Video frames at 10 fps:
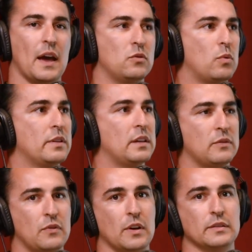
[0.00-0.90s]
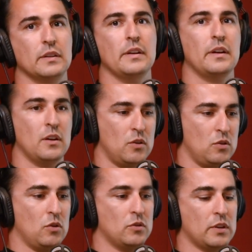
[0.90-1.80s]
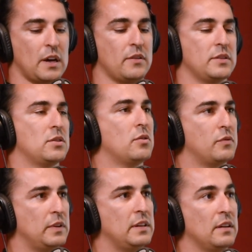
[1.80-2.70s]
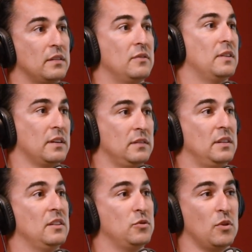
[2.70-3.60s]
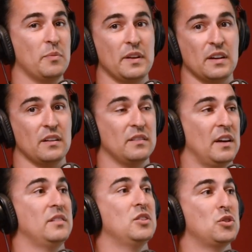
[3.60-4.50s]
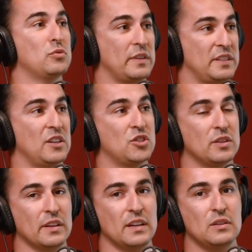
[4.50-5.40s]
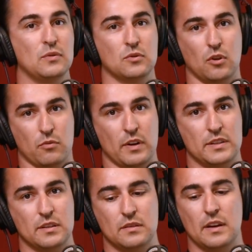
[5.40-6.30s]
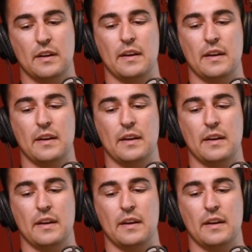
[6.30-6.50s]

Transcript: Add one at the front. You're going to cut yourself needing a fucking 10, 12 meter additional extension lead for no reason.